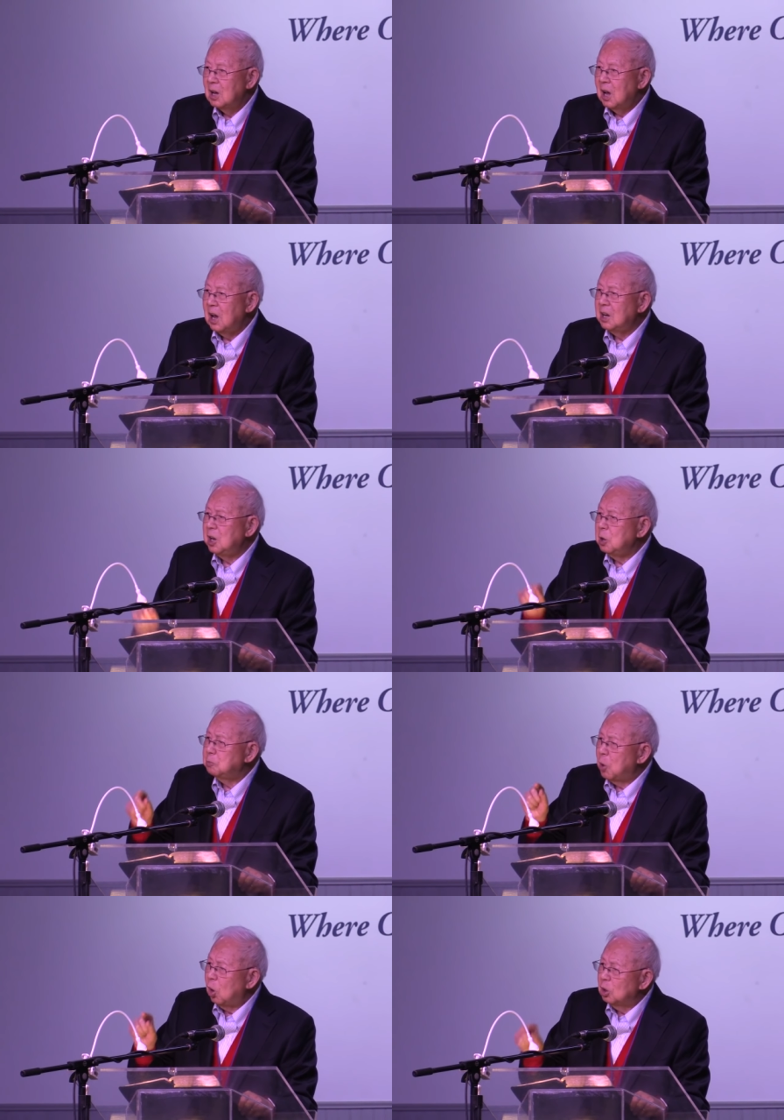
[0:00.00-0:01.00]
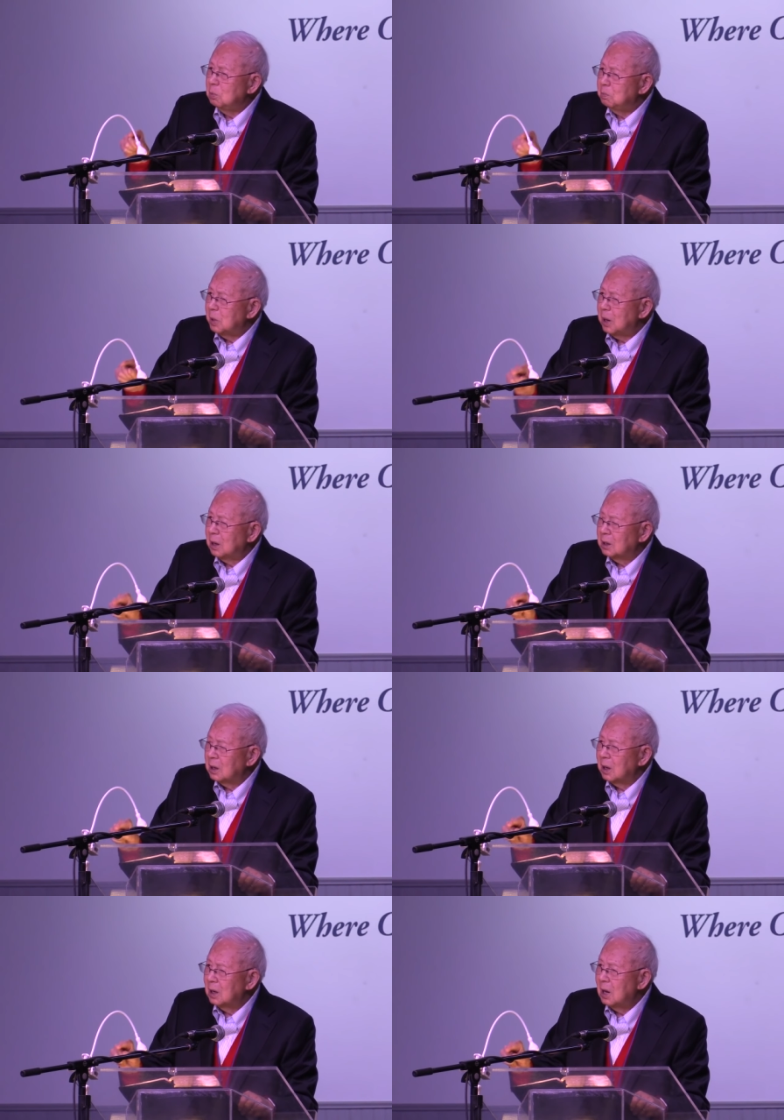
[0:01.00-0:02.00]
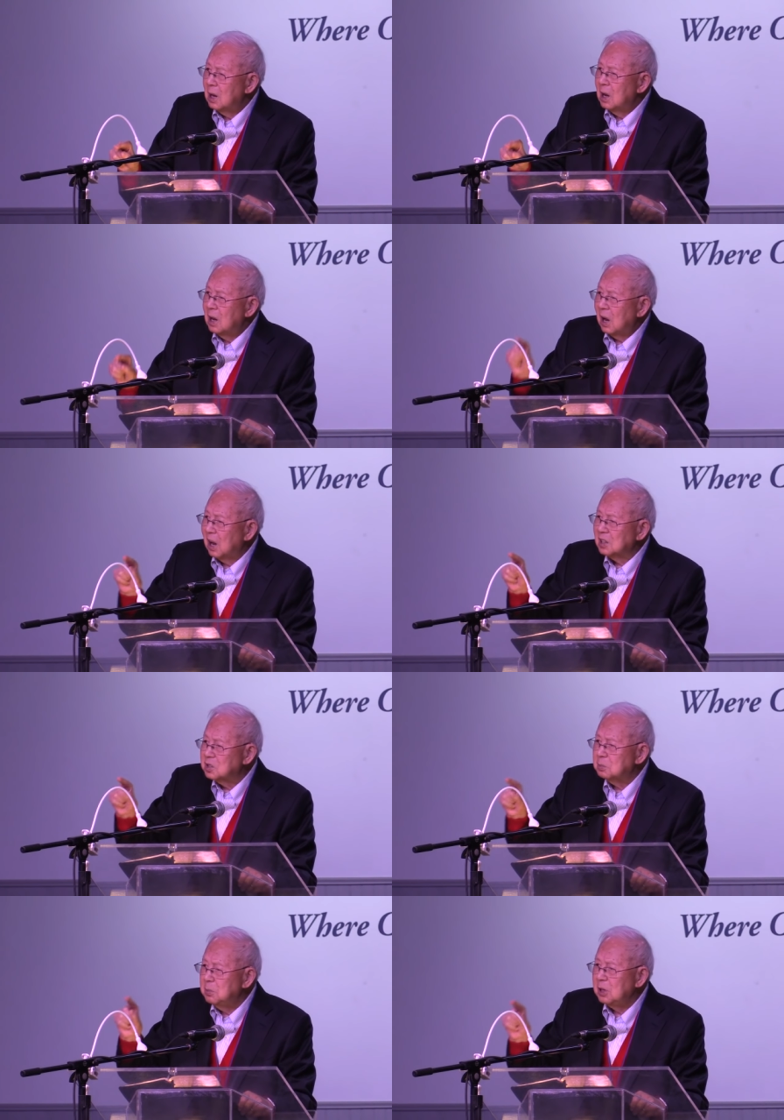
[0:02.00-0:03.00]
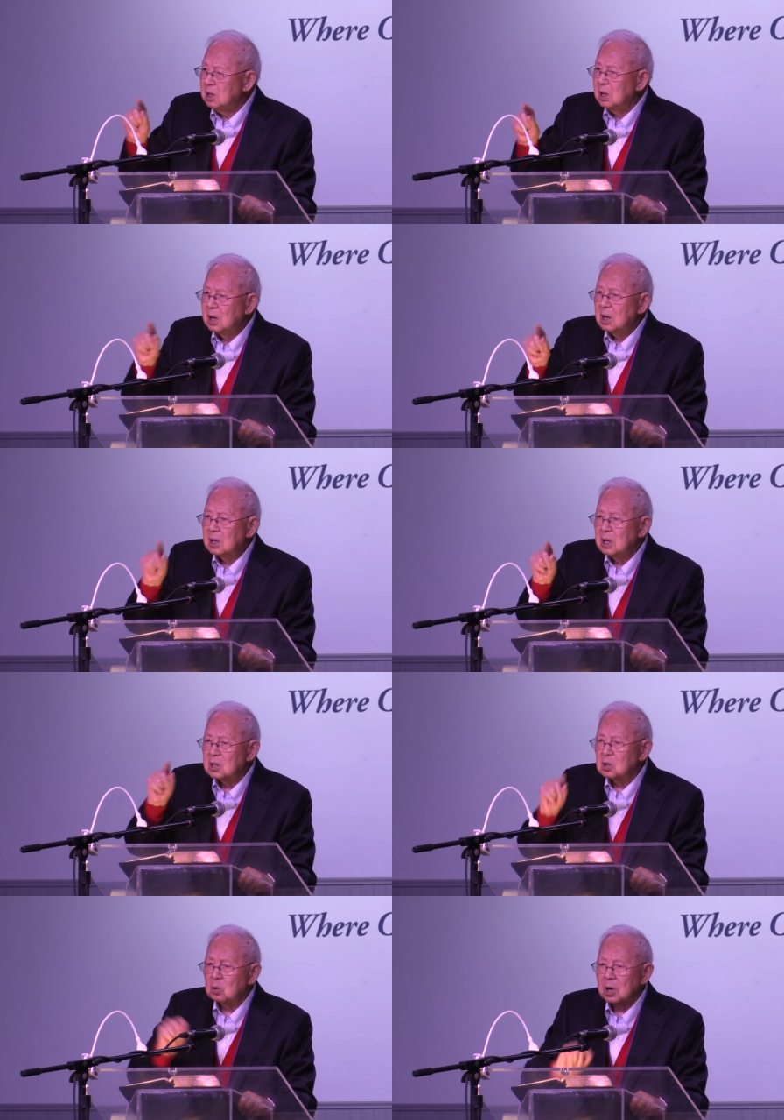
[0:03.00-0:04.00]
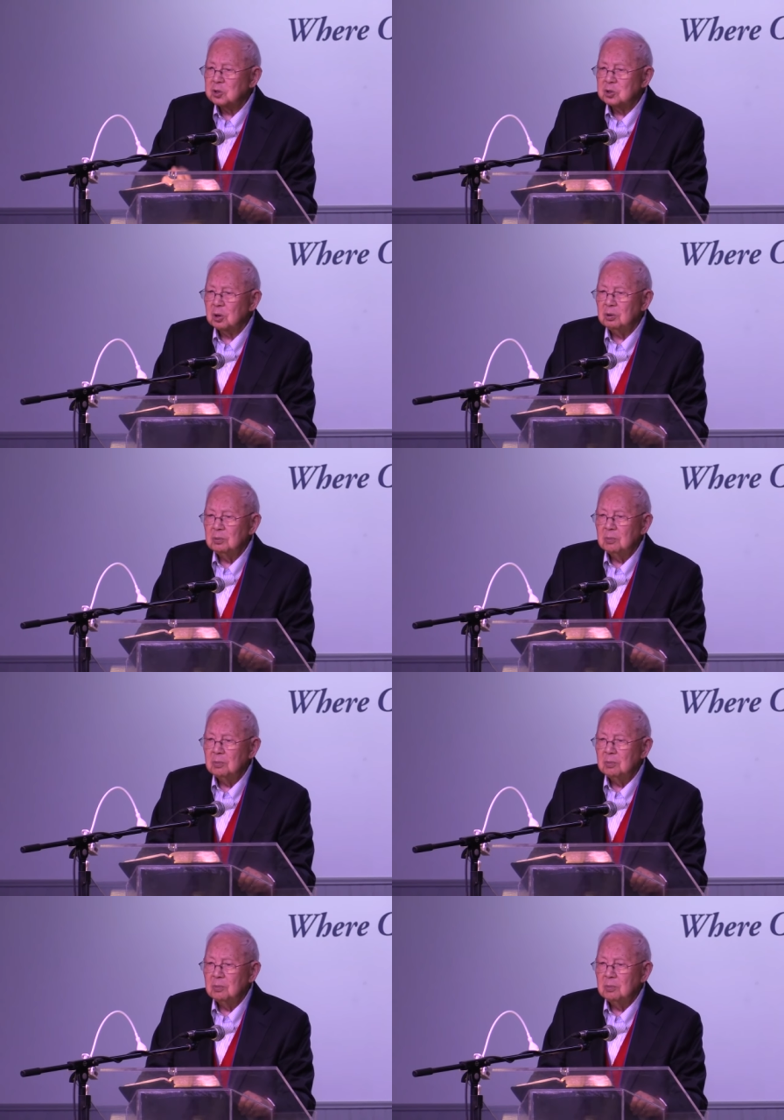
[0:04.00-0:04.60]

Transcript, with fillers: And he point blankly asked me this question